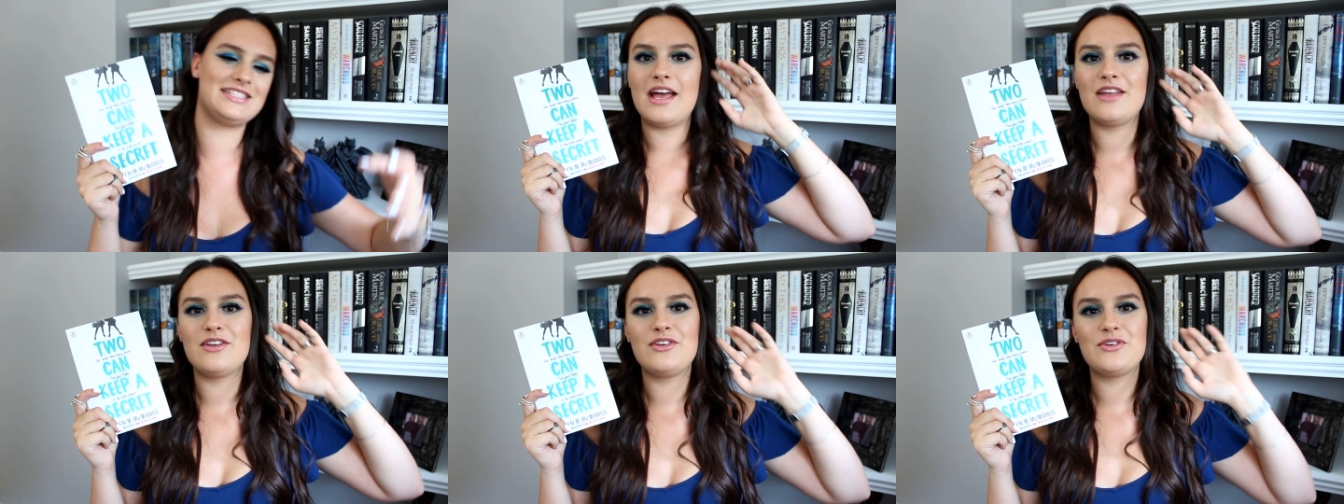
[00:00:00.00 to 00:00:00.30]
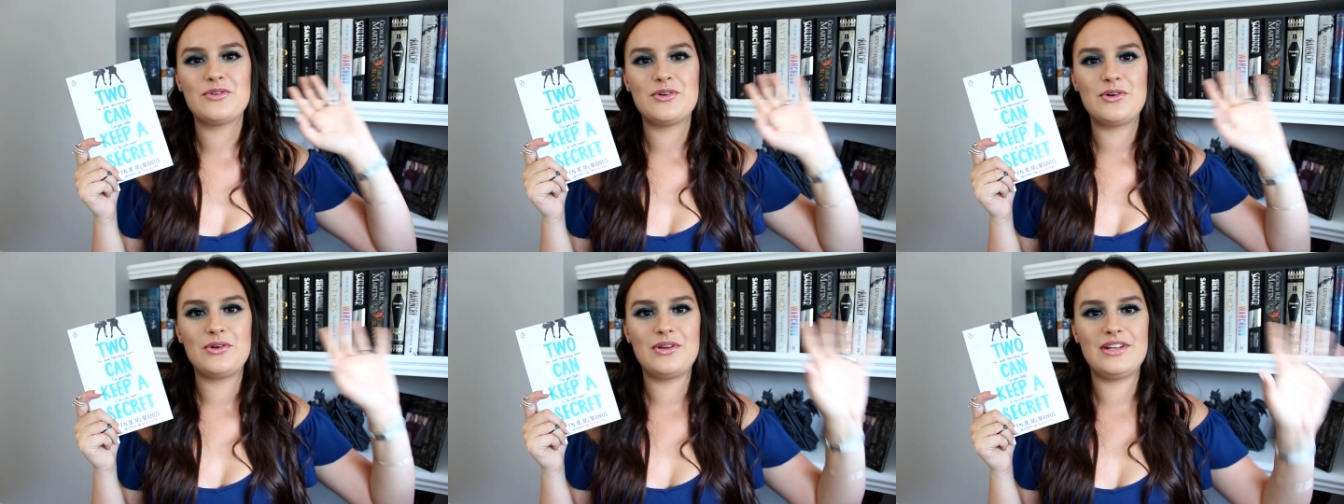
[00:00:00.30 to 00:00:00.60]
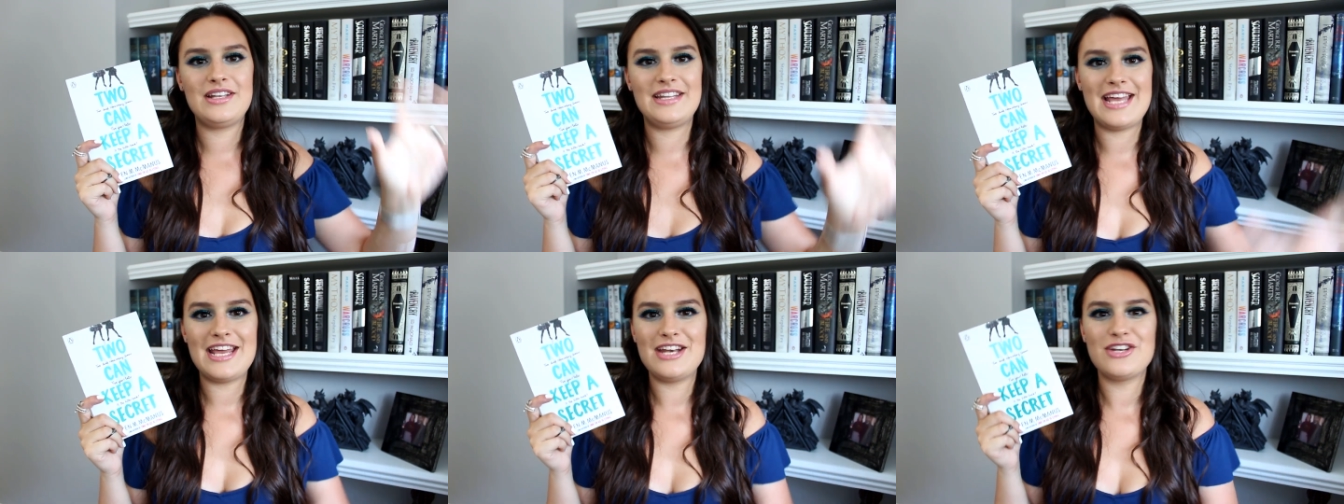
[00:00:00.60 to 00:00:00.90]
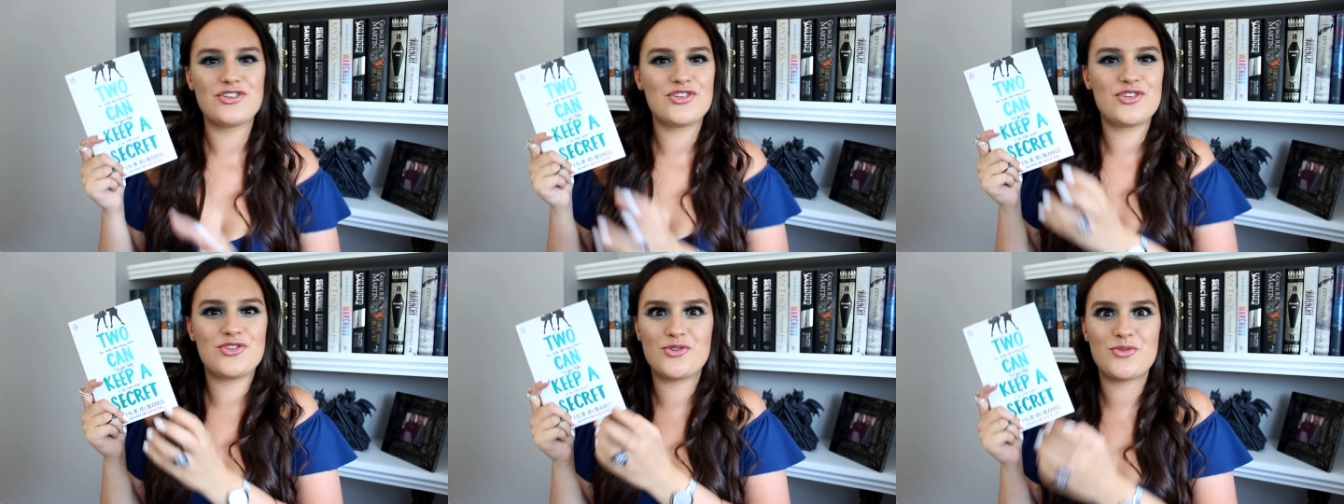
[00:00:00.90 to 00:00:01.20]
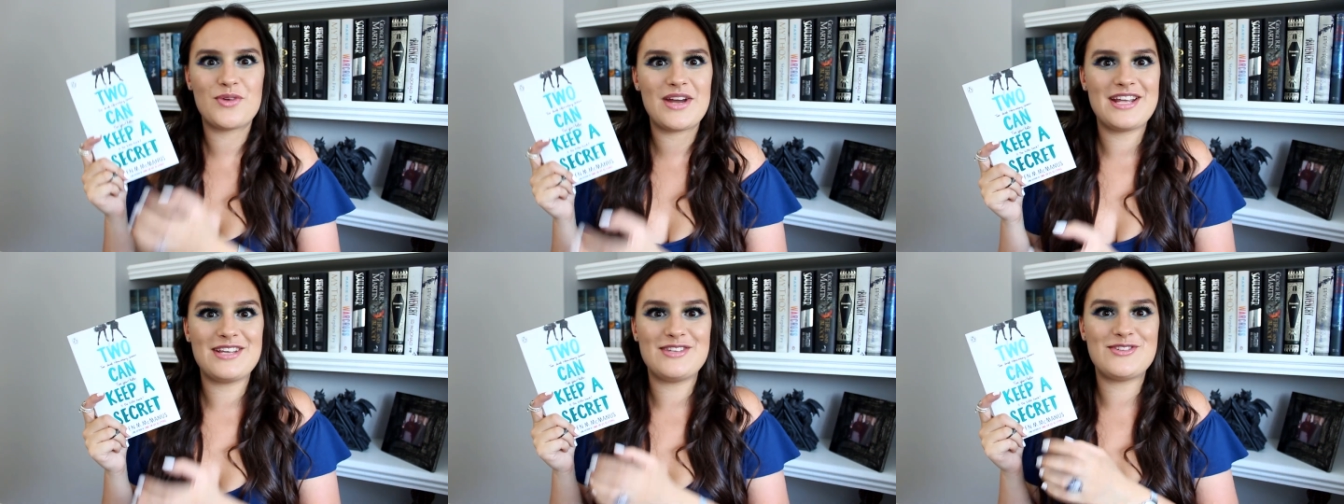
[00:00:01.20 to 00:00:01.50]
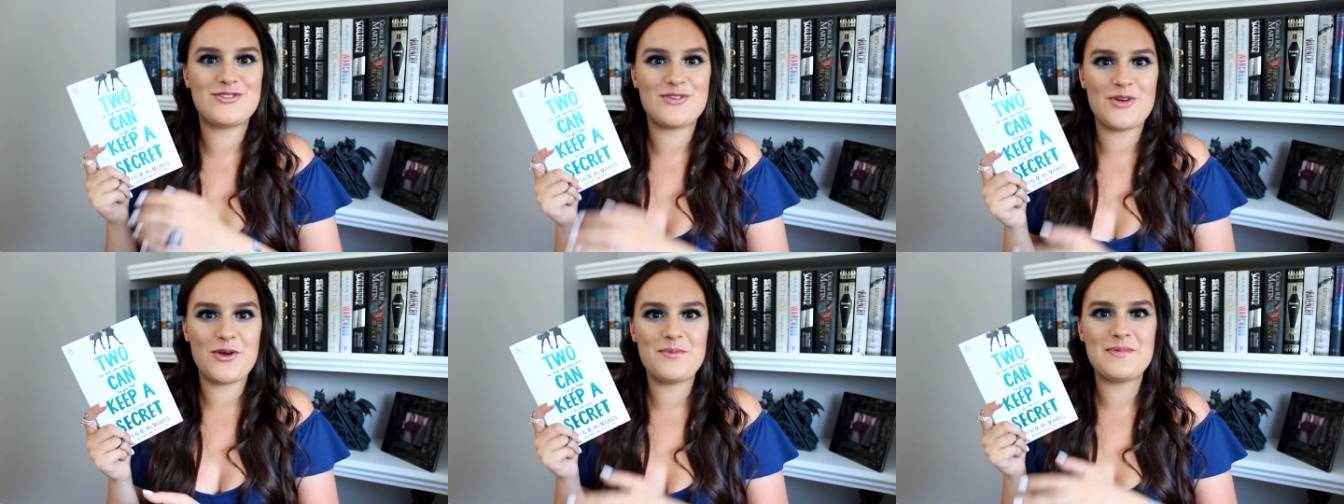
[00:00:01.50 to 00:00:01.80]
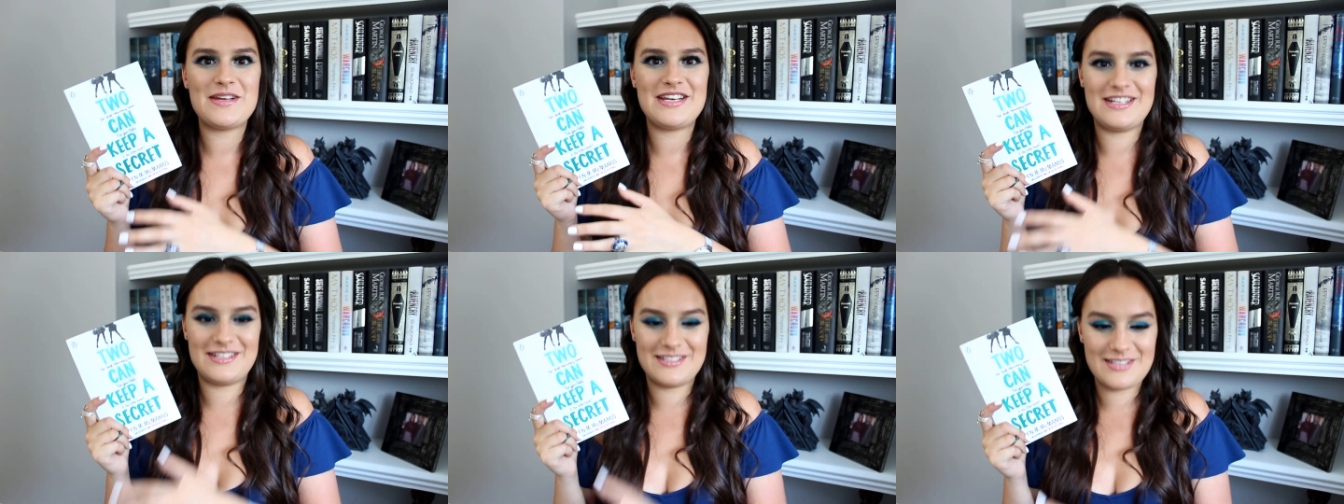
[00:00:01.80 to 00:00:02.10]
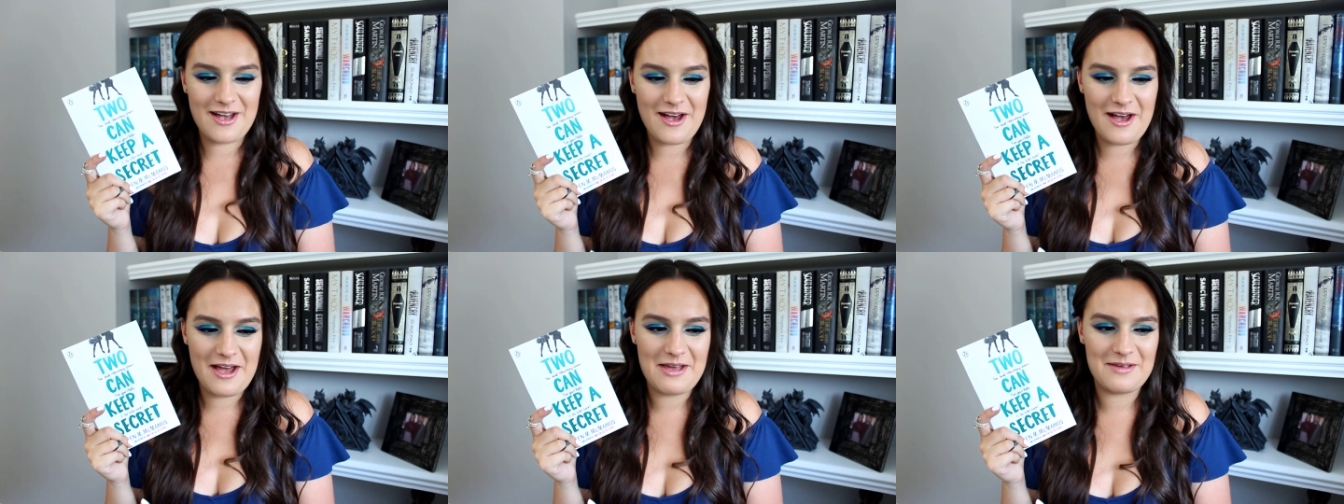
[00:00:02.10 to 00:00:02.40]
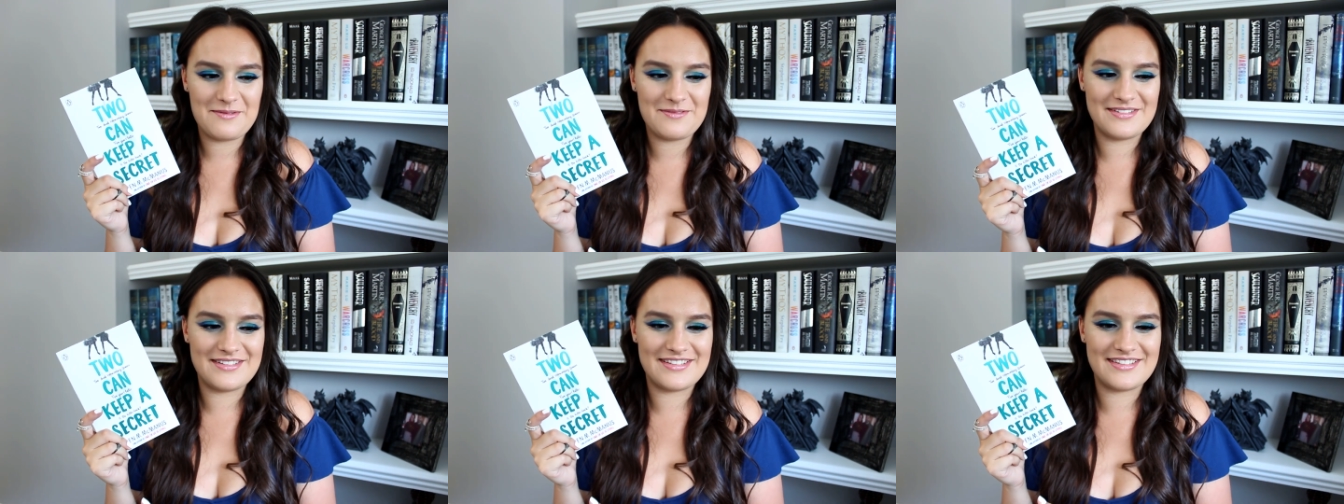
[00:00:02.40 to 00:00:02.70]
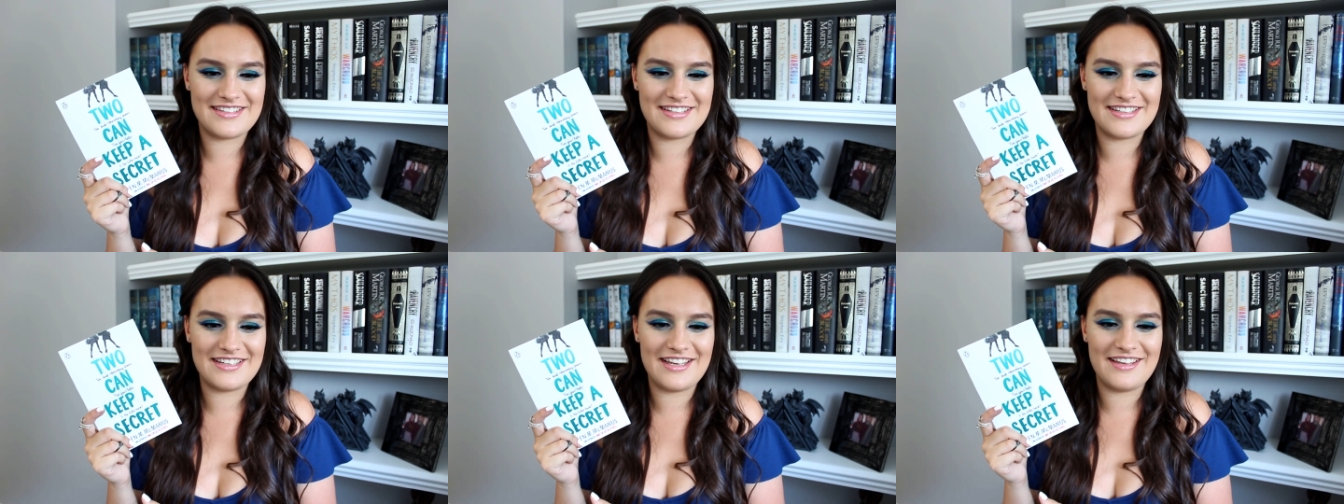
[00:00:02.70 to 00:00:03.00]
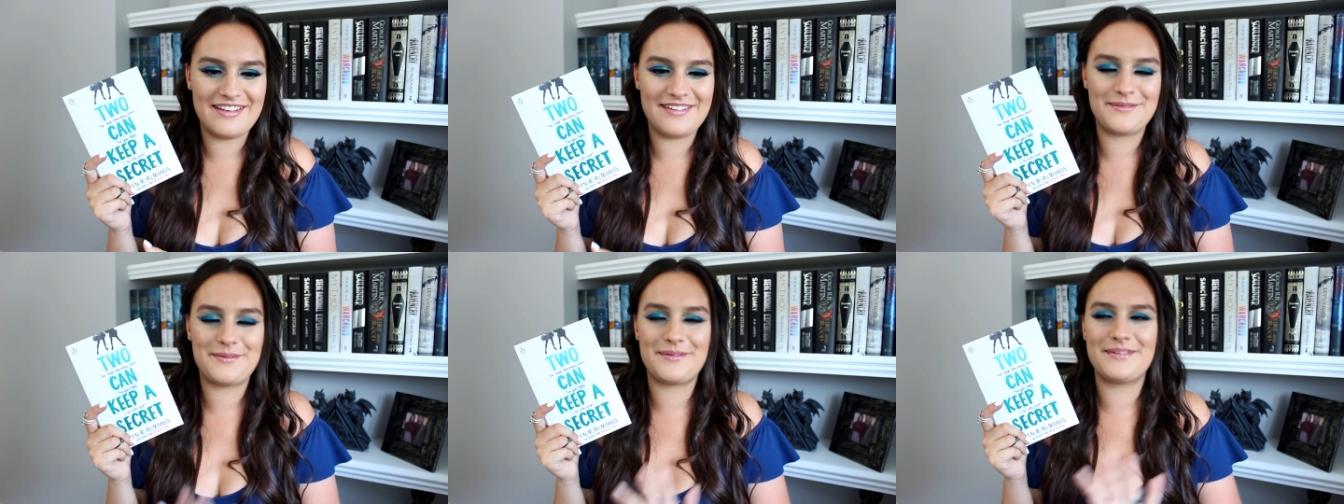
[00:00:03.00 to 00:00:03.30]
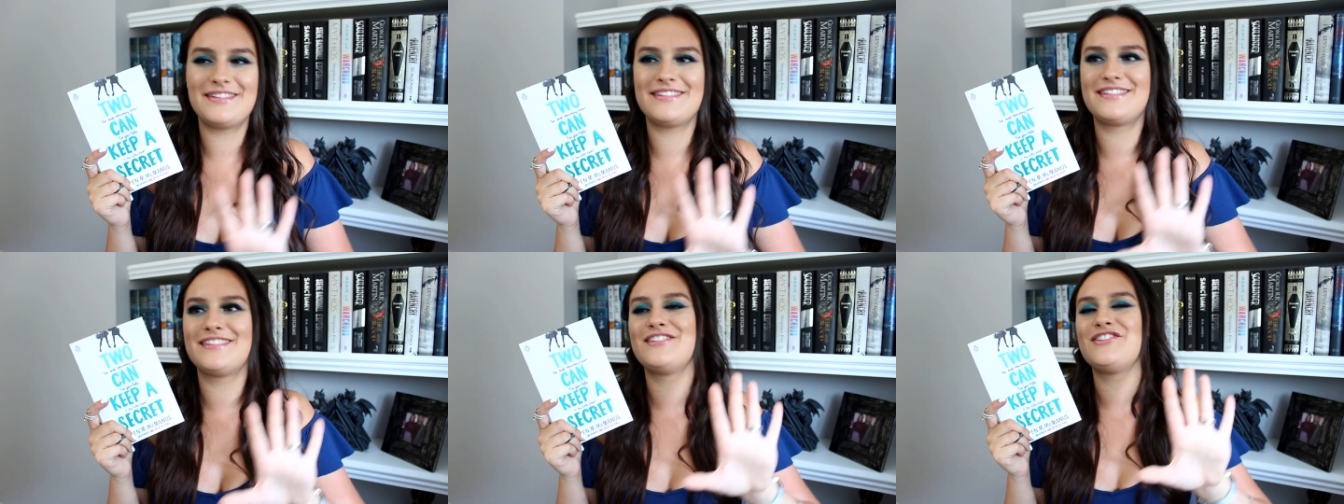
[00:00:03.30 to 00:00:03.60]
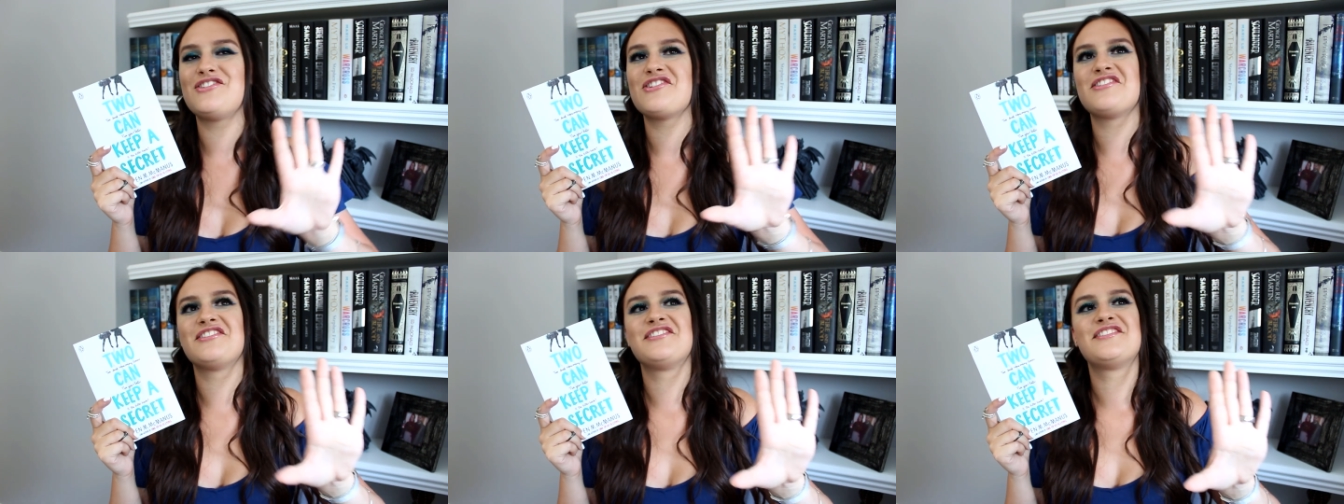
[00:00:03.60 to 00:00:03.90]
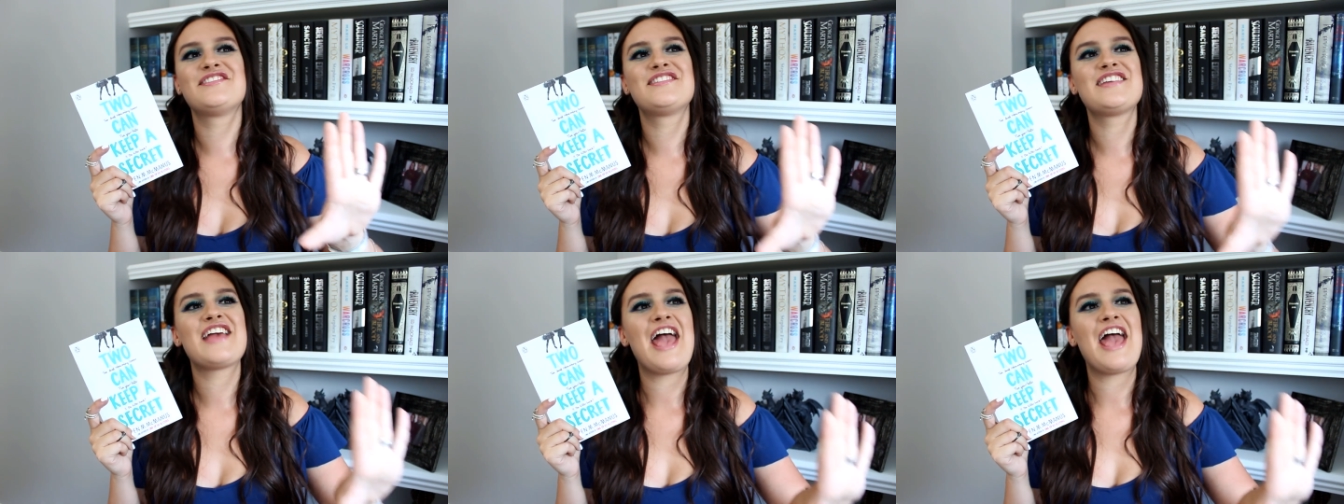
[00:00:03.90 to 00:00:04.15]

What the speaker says: and you're led astray so many times, it was just